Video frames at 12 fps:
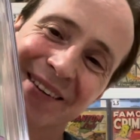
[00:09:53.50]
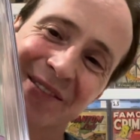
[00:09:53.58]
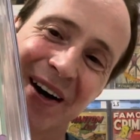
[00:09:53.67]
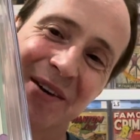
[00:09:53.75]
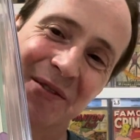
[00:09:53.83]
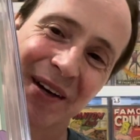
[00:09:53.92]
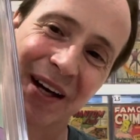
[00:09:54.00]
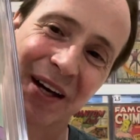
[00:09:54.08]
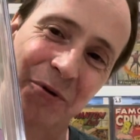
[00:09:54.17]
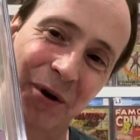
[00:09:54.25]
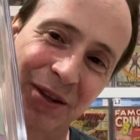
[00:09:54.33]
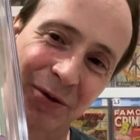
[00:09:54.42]
Wow, I got
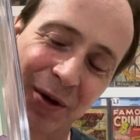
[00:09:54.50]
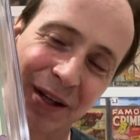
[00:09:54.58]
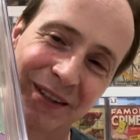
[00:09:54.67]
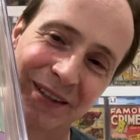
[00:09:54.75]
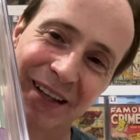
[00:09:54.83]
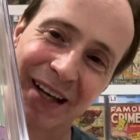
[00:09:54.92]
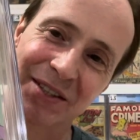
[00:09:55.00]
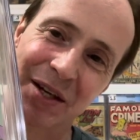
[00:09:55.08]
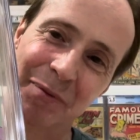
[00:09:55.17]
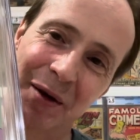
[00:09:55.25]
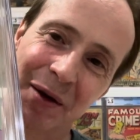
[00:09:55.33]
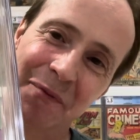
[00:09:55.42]
it right last
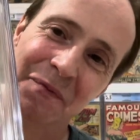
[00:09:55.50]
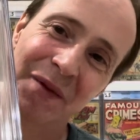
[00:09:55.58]
time there.